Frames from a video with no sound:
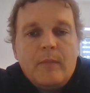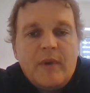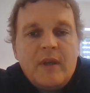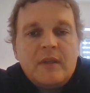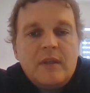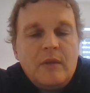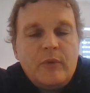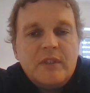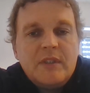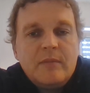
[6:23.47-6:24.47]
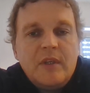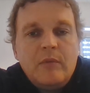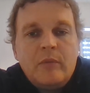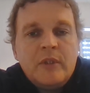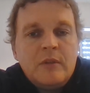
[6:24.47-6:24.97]
But it was something
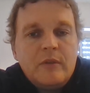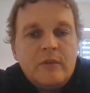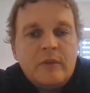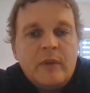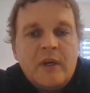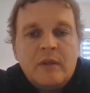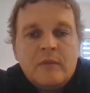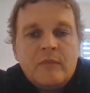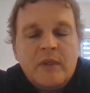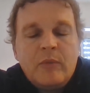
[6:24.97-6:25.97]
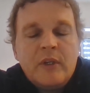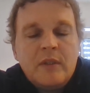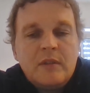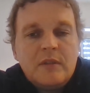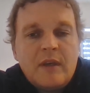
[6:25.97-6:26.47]
we wanted to throw out, and we
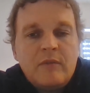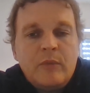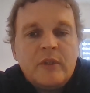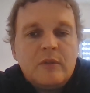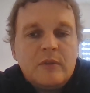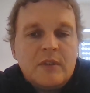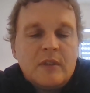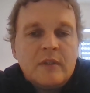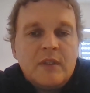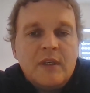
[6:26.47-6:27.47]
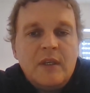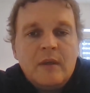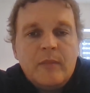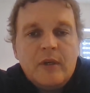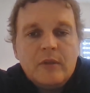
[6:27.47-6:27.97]
wanted everyone to start
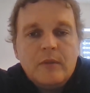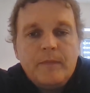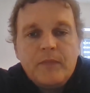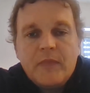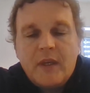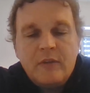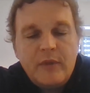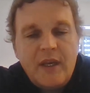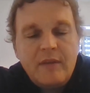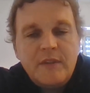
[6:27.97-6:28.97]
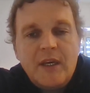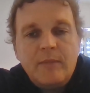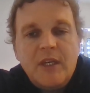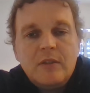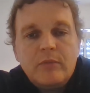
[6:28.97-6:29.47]
thinking about. And if we have
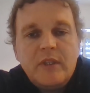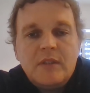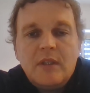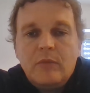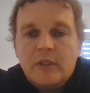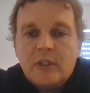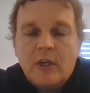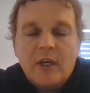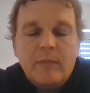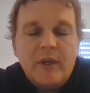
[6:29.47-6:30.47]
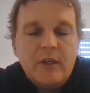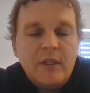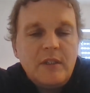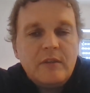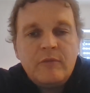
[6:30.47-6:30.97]
time next Wednesday, we'll talk about
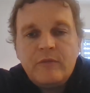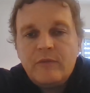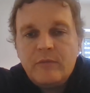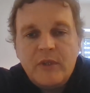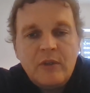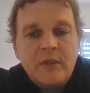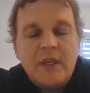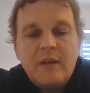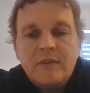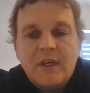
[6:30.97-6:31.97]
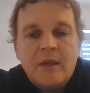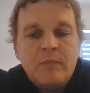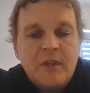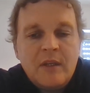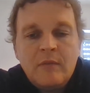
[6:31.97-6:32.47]
it. If we don't have
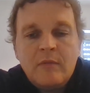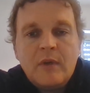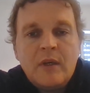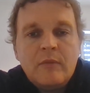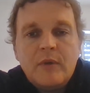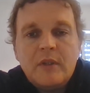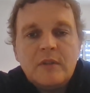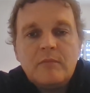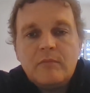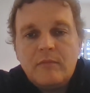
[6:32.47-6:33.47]
time, then we'll